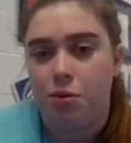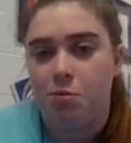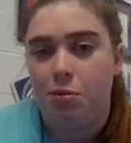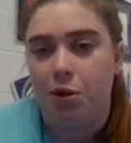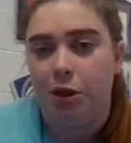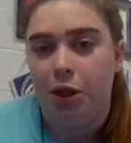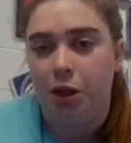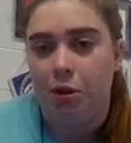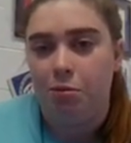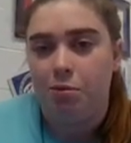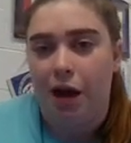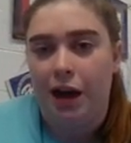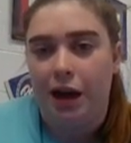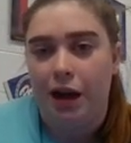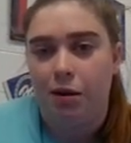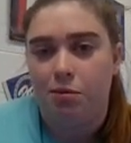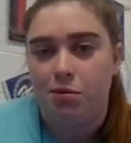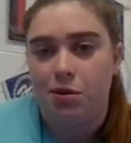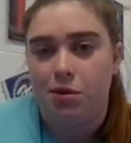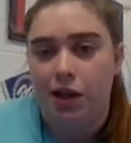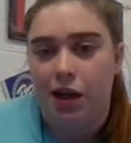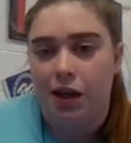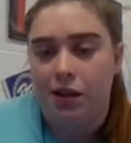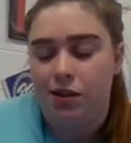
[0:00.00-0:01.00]
we're building back up
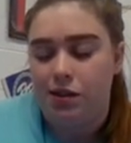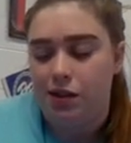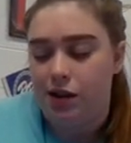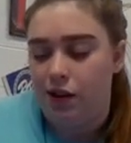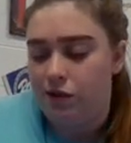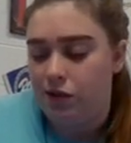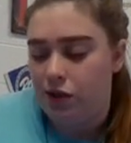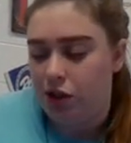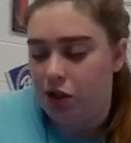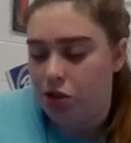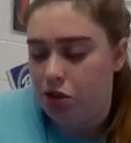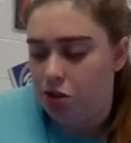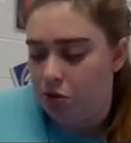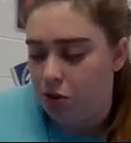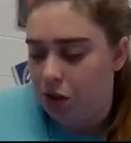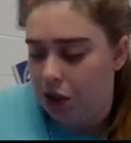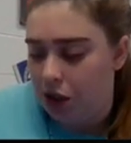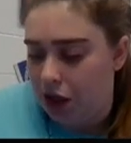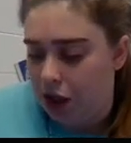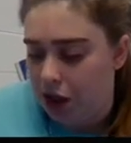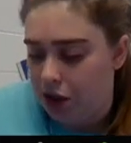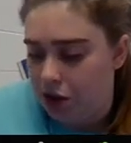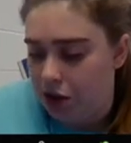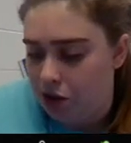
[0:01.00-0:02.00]
to that 72
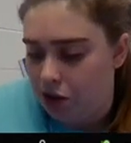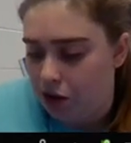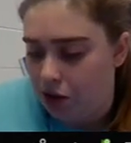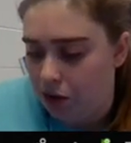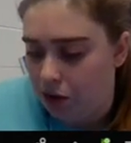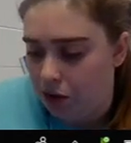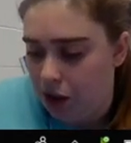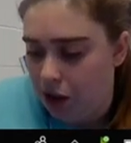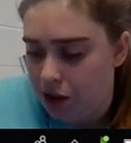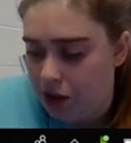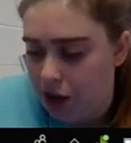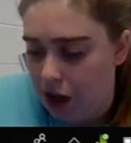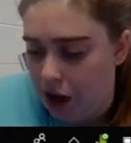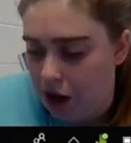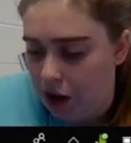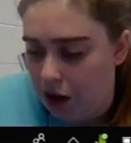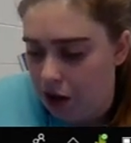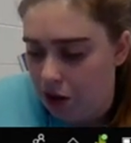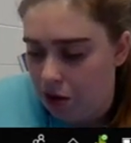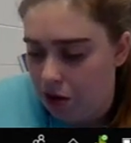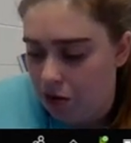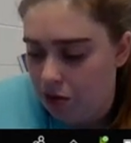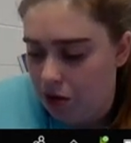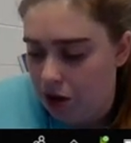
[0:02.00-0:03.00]
again. So let's add
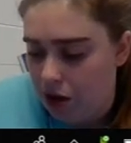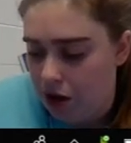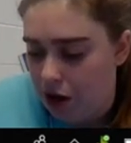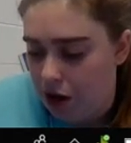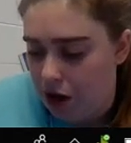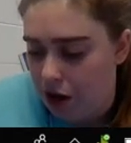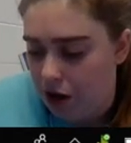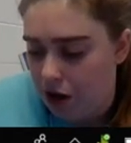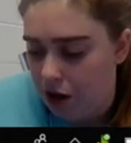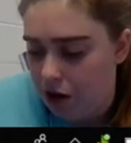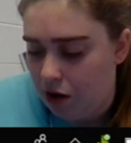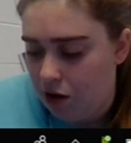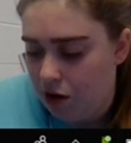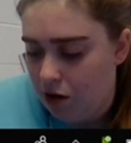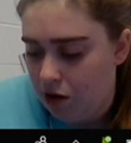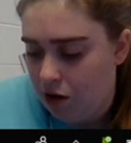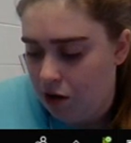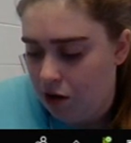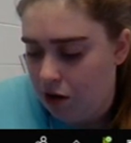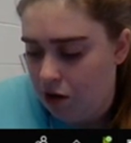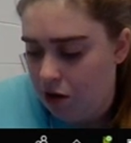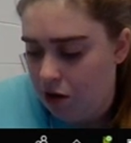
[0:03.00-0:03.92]
a 3 there.